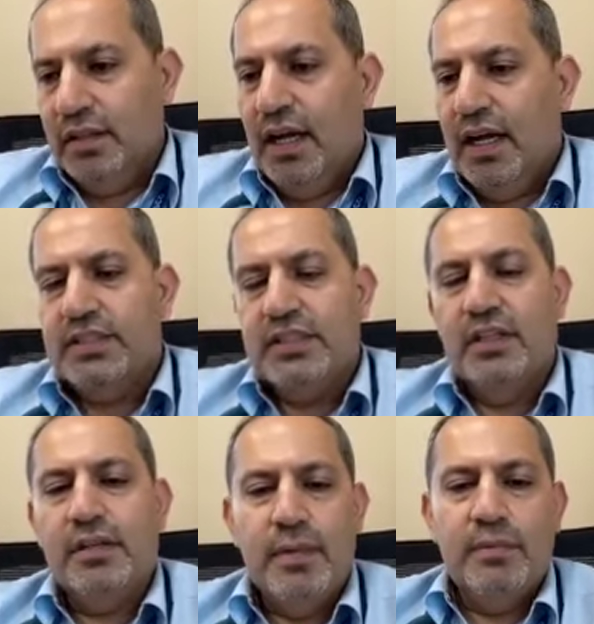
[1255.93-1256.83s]
I
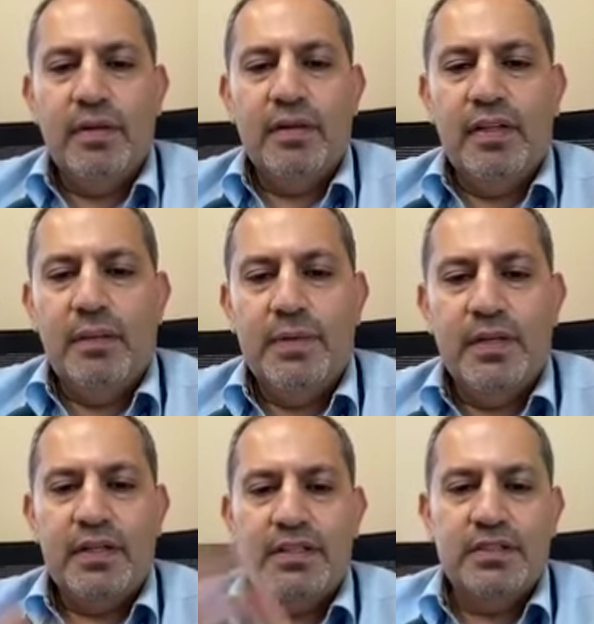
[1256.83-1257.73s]
still remember the
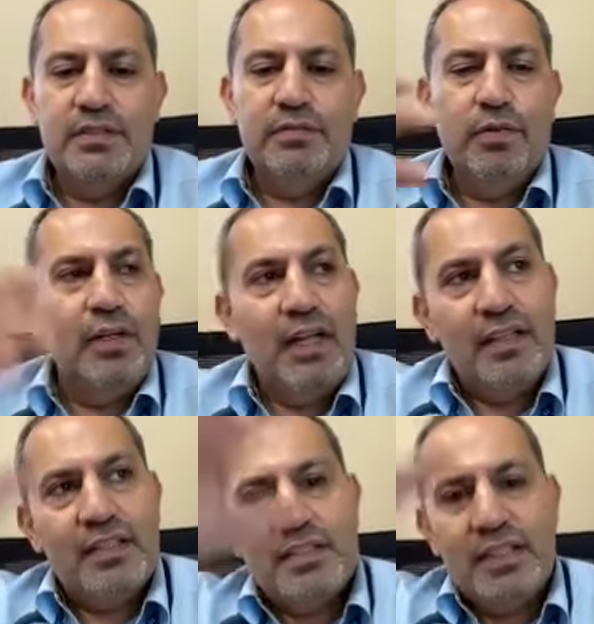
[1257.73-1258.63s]
appearance. And for like
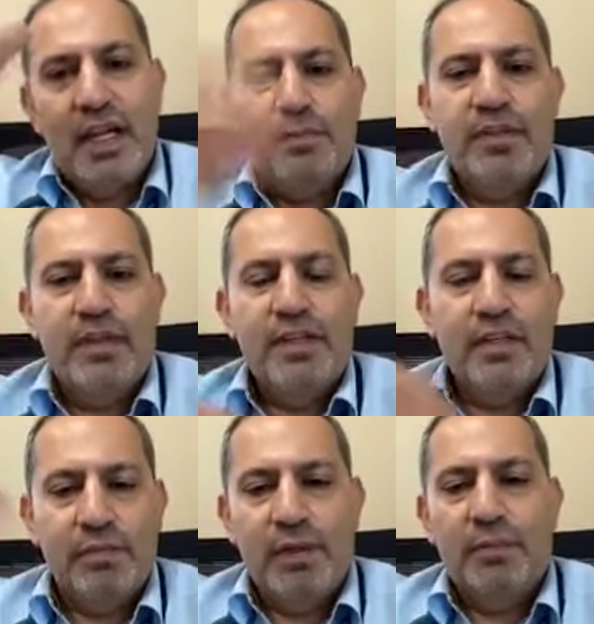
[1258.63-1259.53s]
this time of the
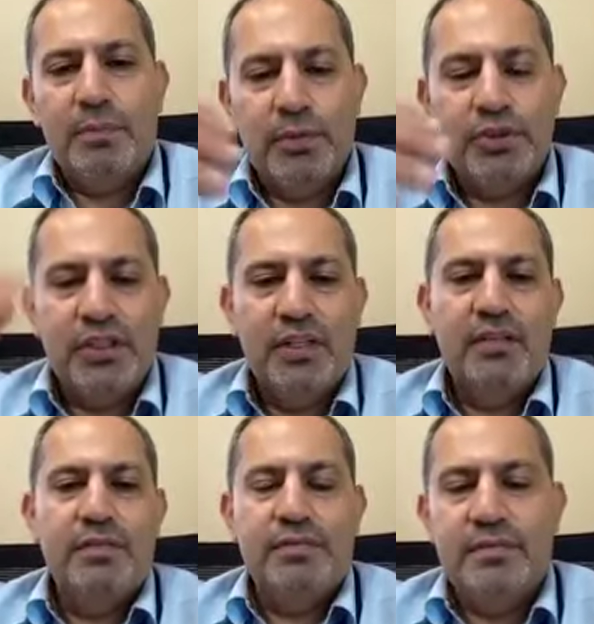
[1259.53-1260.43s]
year, we're approaching
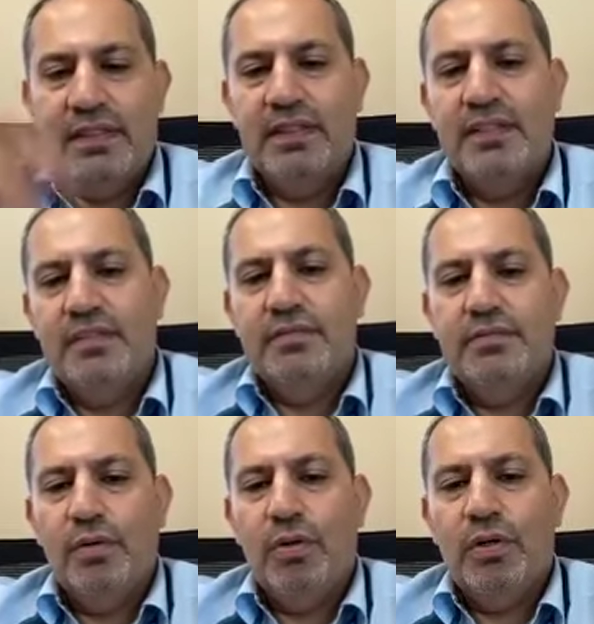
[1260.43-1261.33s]
the
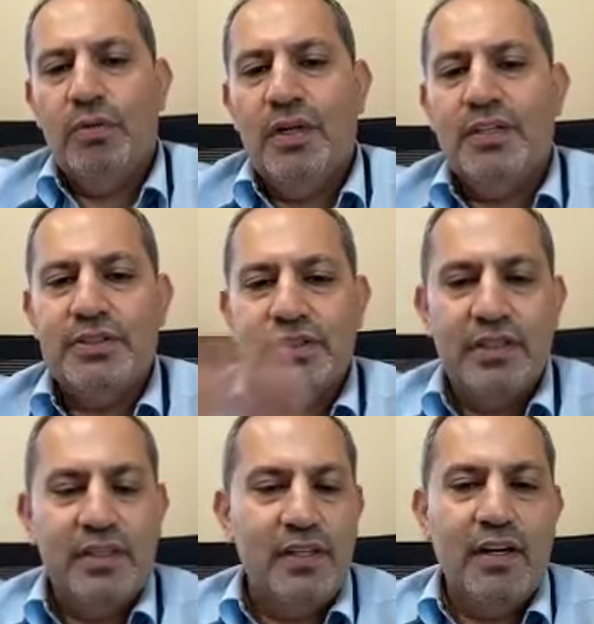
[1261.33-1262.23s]
fall, where you see
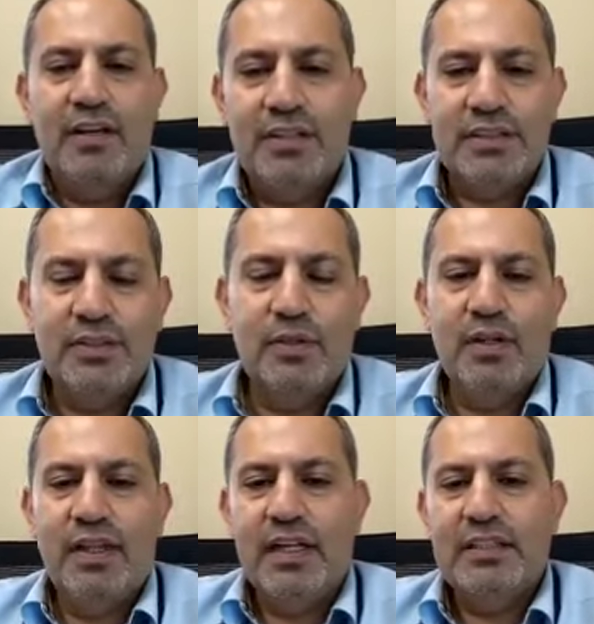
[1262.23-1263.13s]
the colors and all
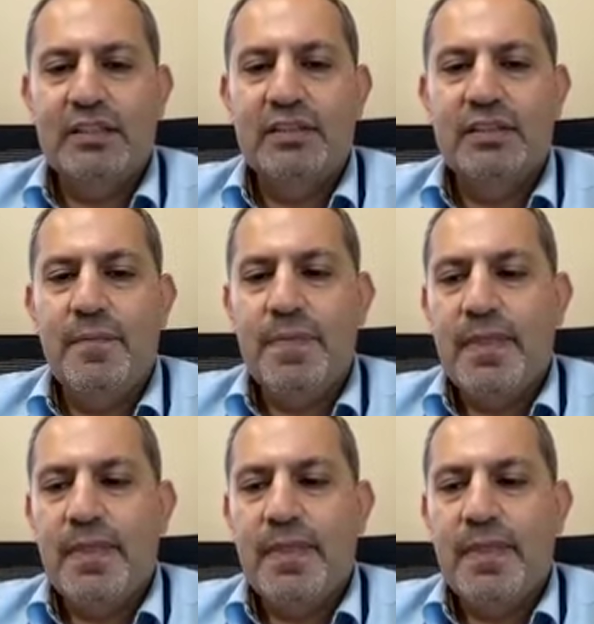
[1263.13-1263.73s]
that, and